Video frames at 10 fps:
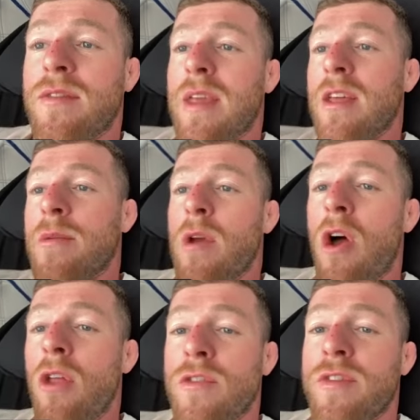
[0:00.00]
thinking about
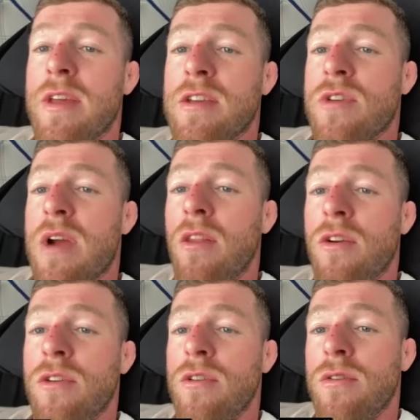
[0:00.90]
other things rather
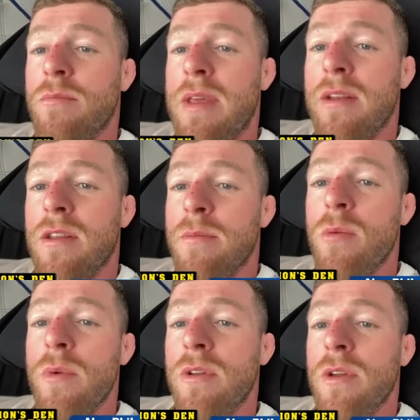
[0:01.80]
than being in the
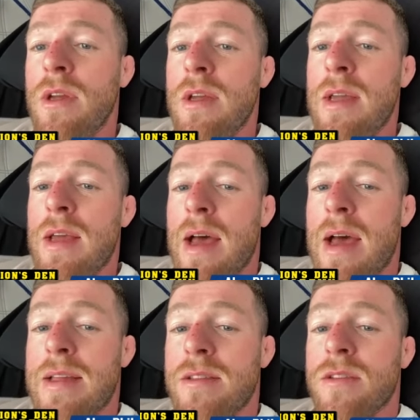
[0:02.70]
moment.
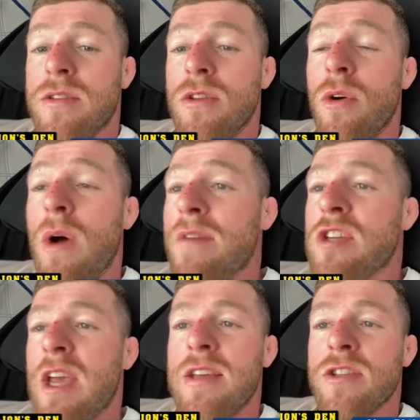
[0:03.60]
And so I've
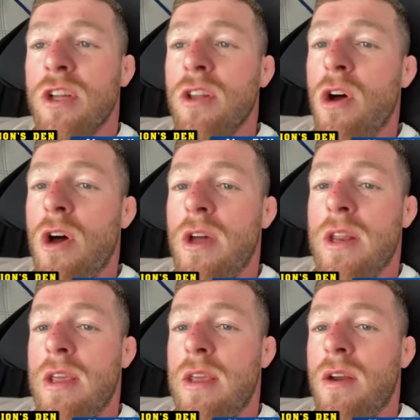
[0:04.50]
changed a lot in a
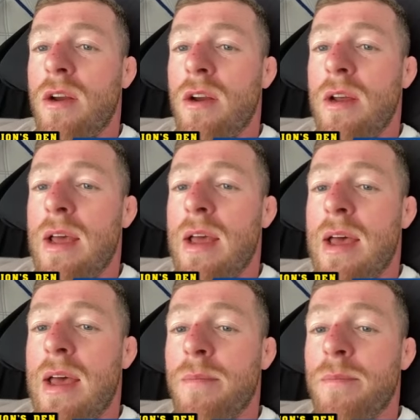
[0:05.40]
year.
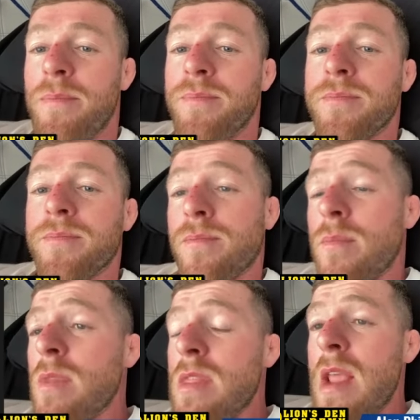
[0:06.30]
Um,
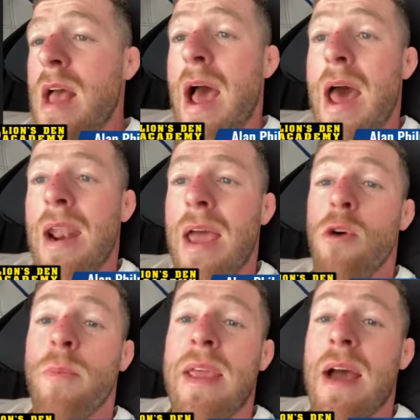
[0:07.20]
and I
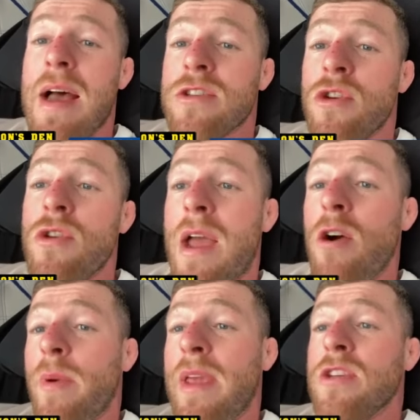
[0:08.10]
hope he has too. I
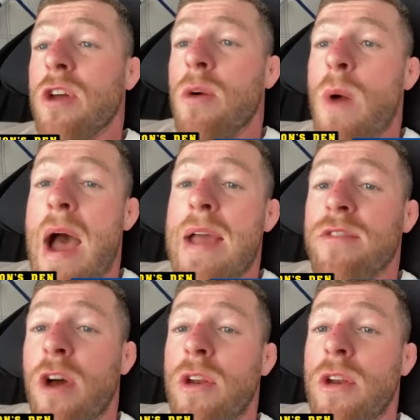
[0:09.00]
hope he's done what I've
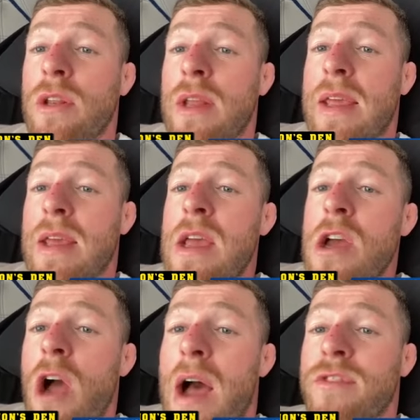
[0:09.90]
done. And like
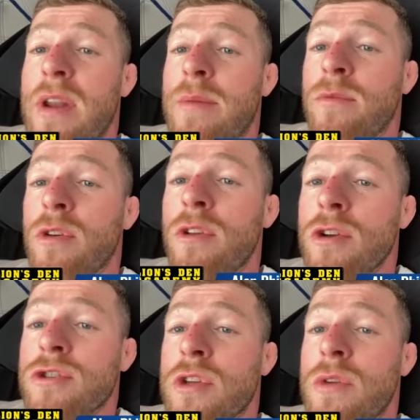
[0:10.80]
after them two
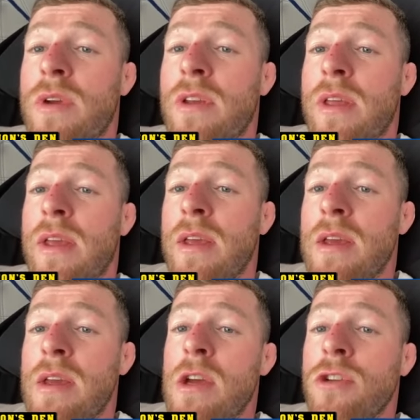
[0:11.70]
losses, like really
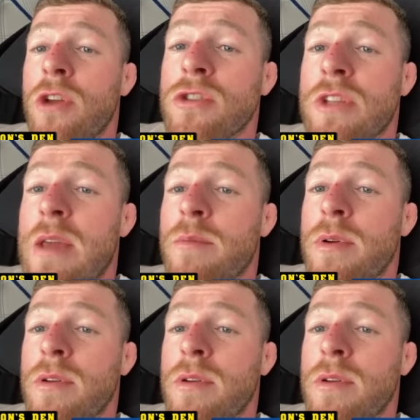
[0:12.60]
dug deep,